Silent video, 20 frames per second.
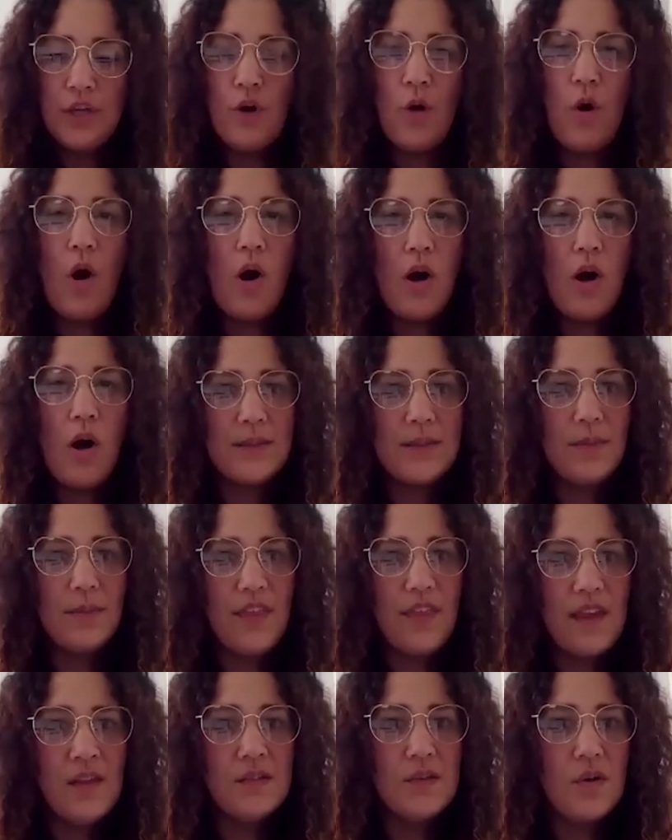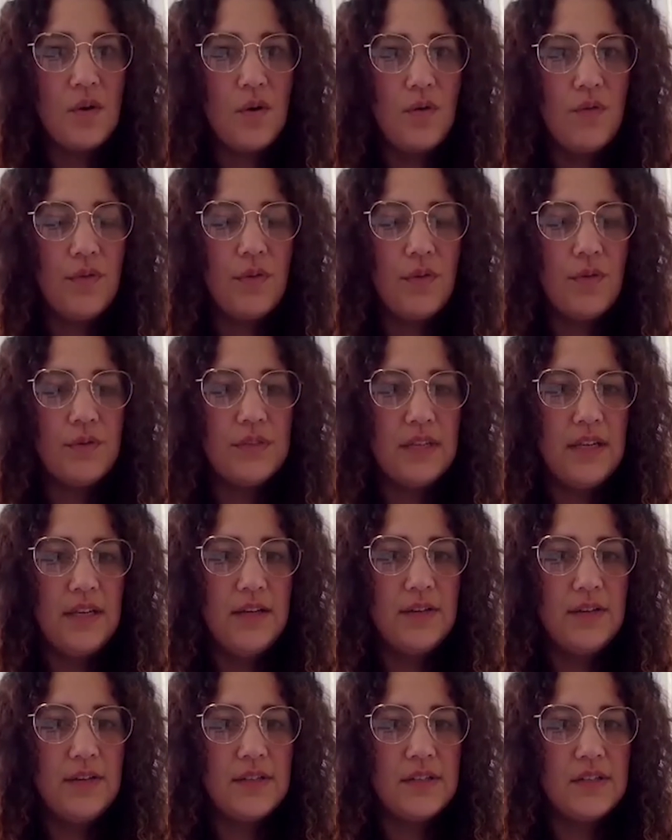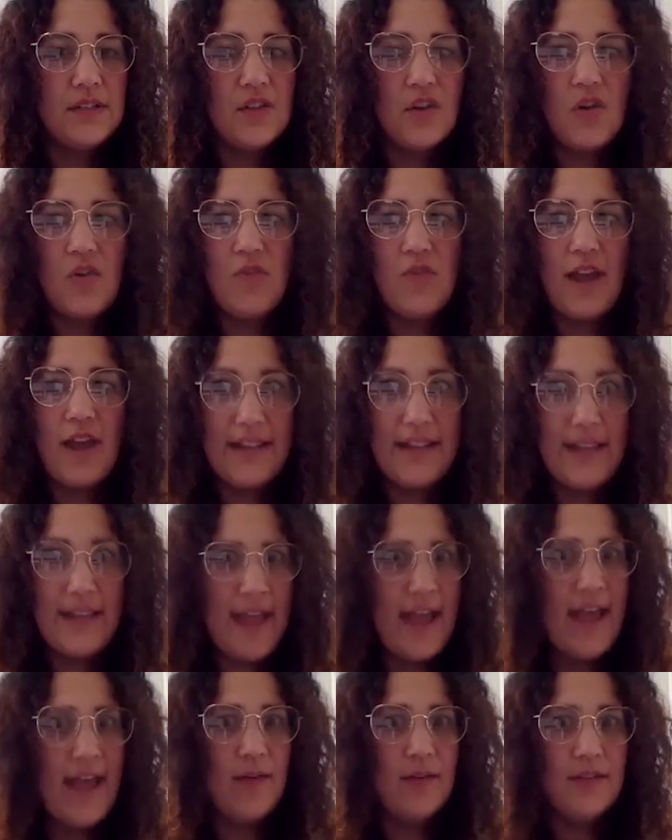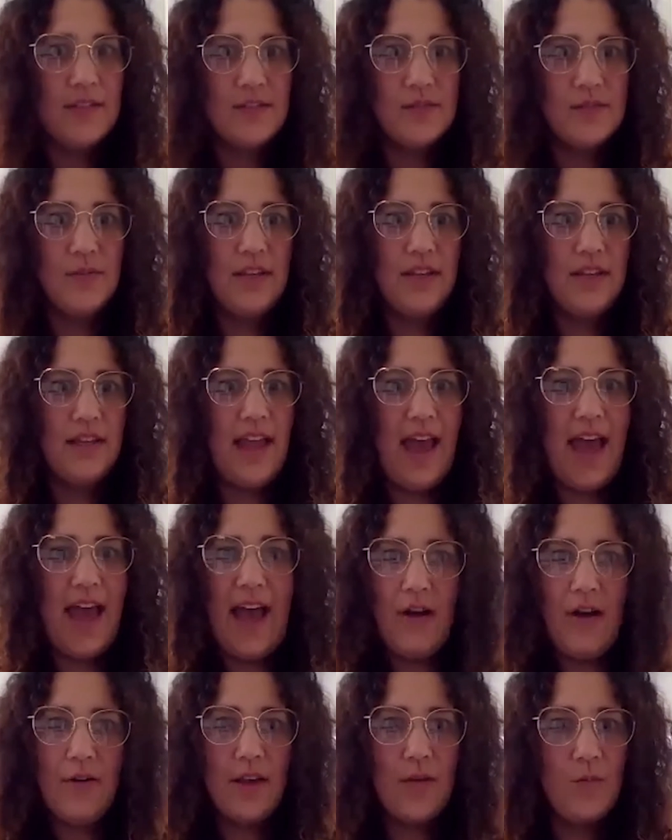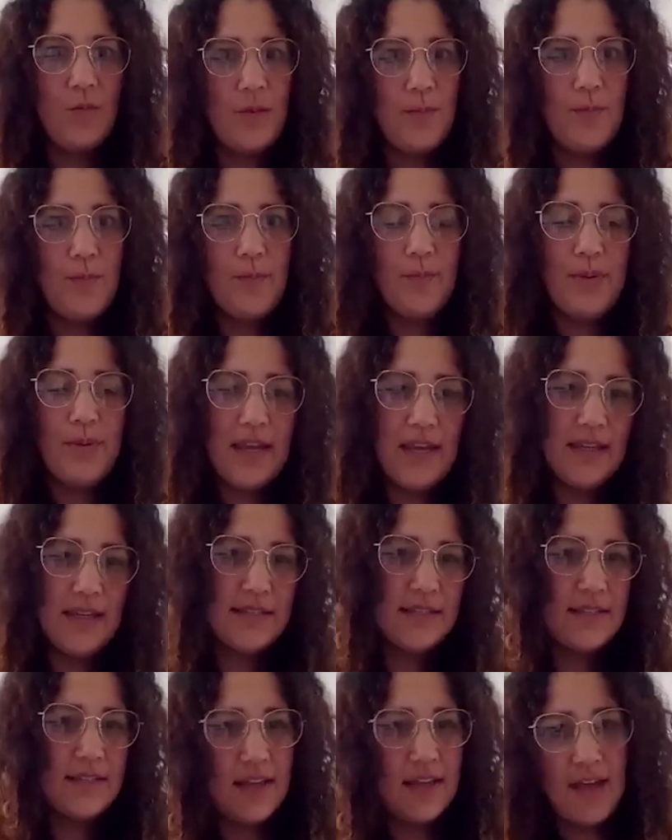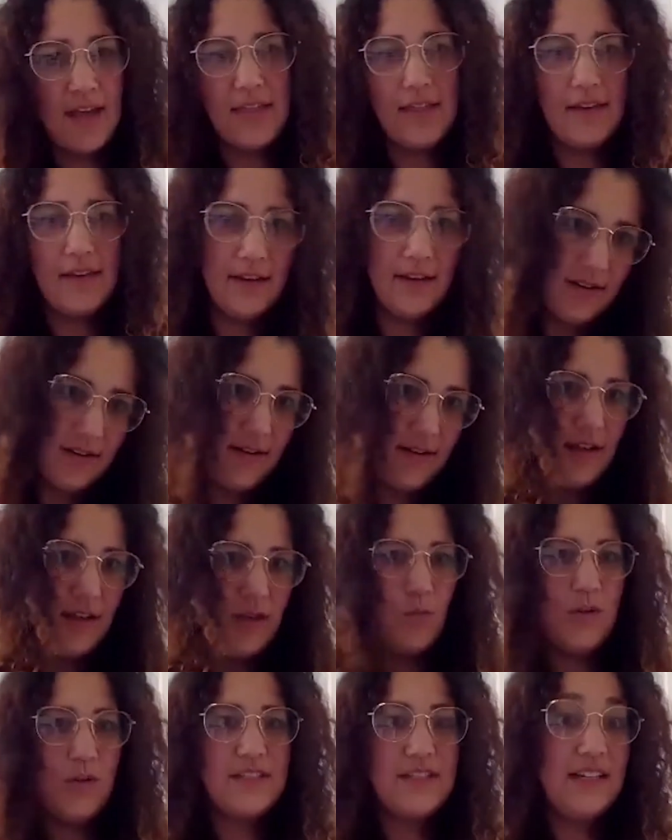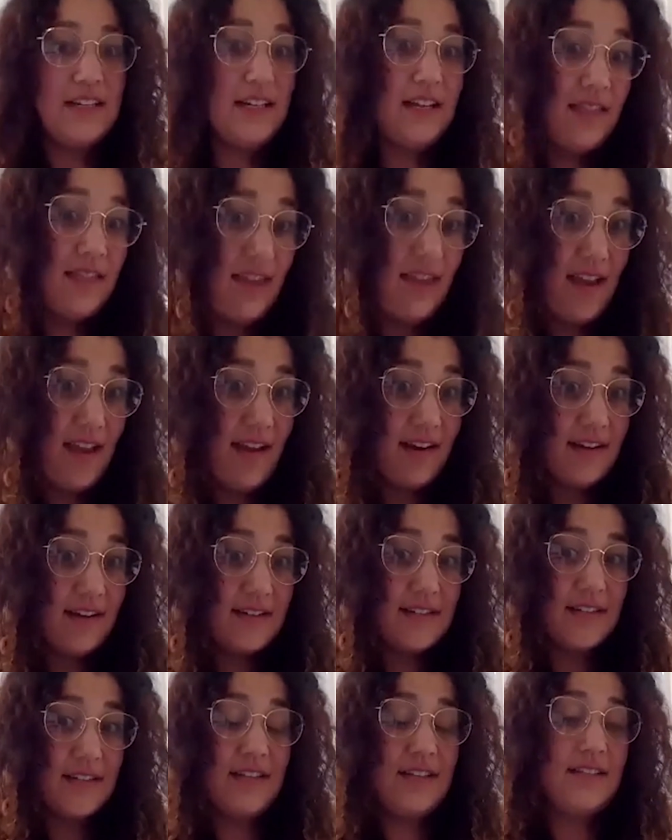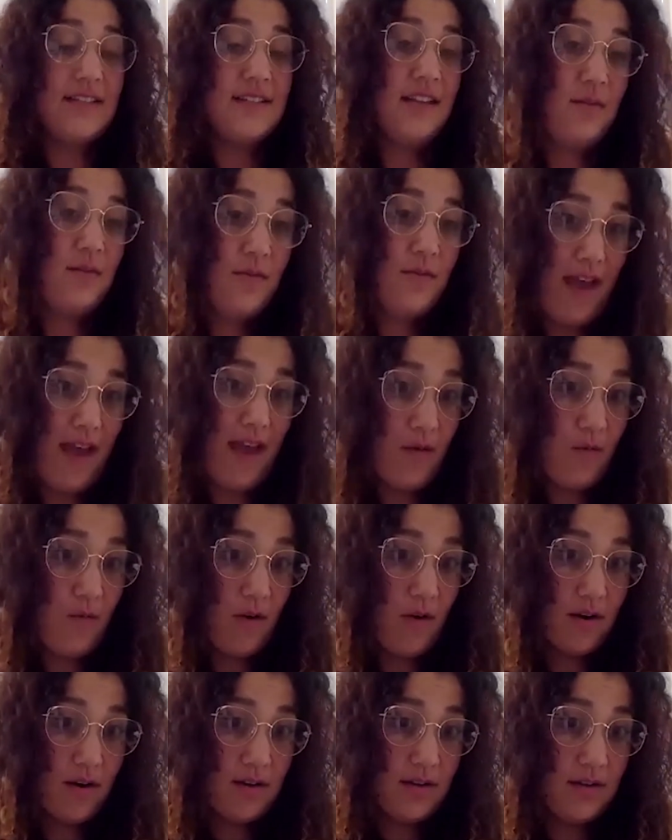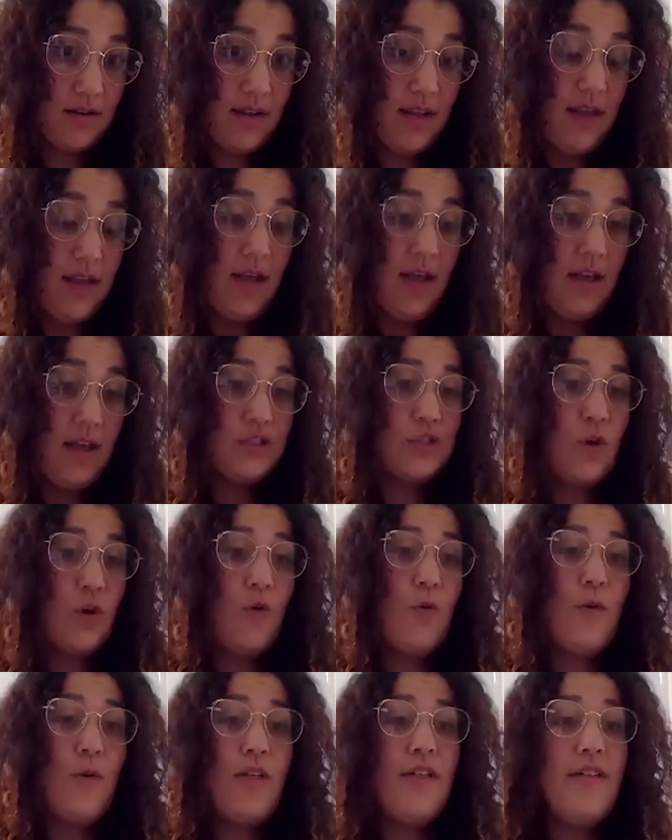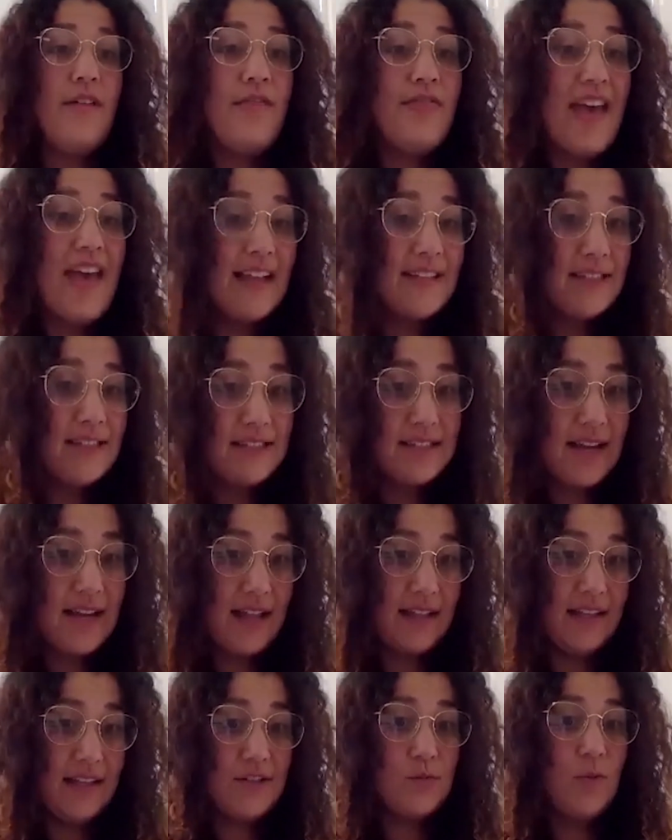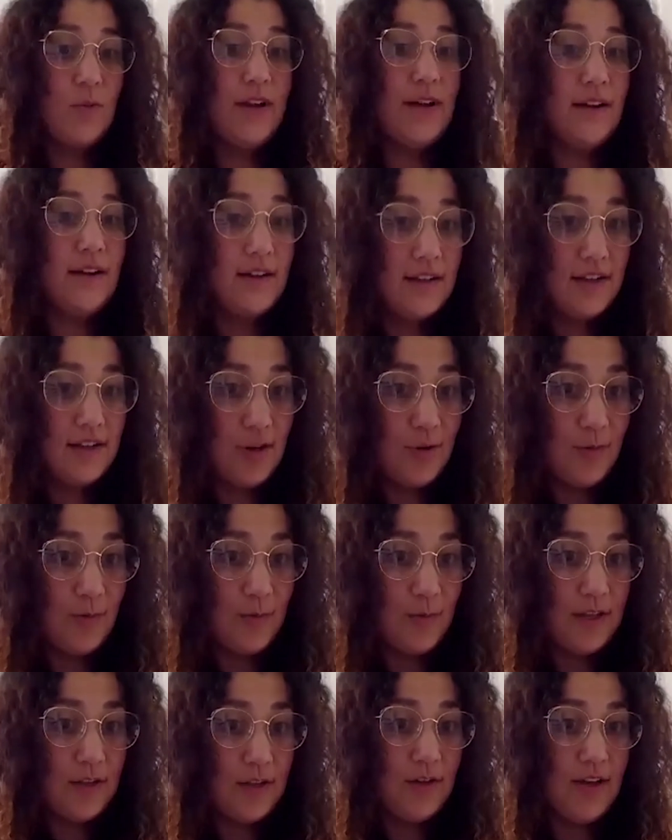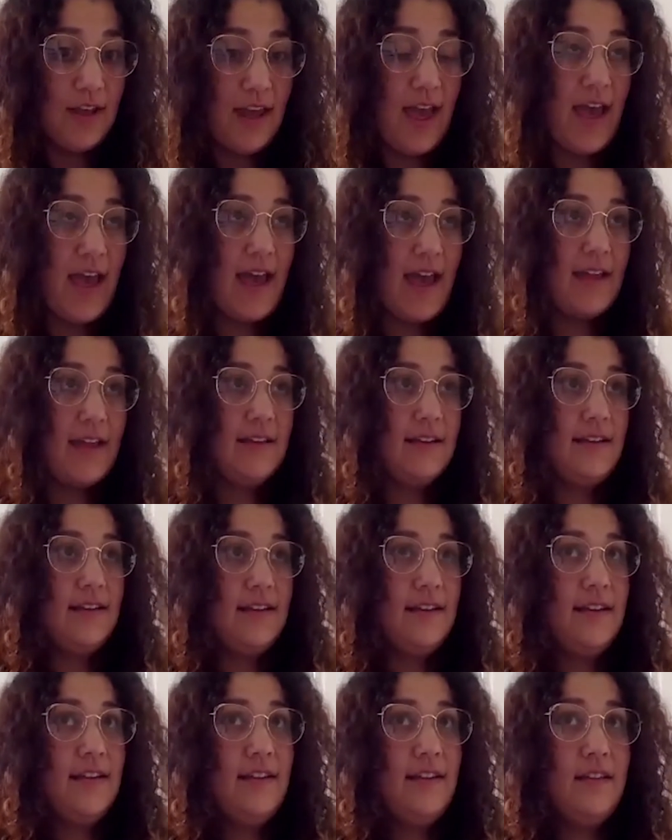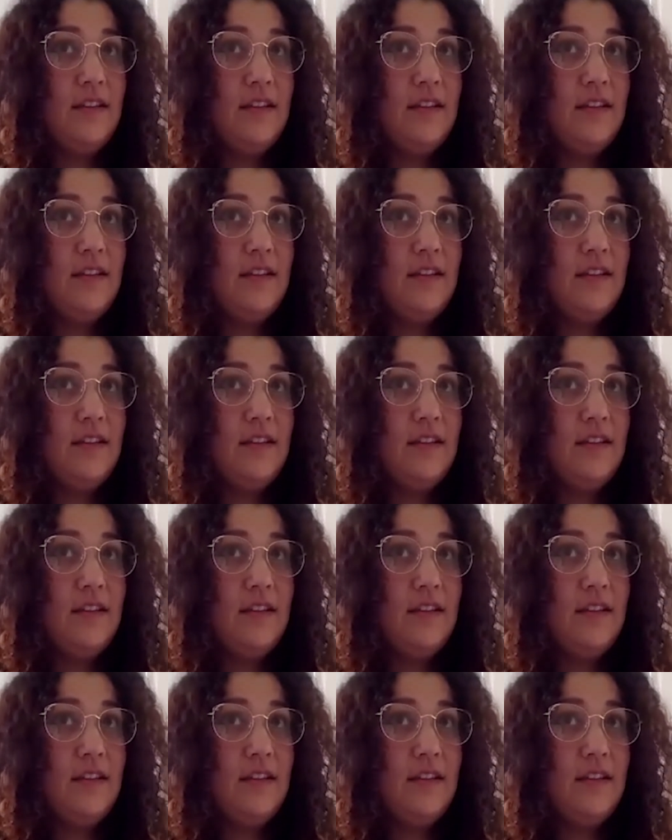awesome things over those years. And so right now it's really, how can we piece together what's needed there to continue that work? So that's a challenge where, when we look at the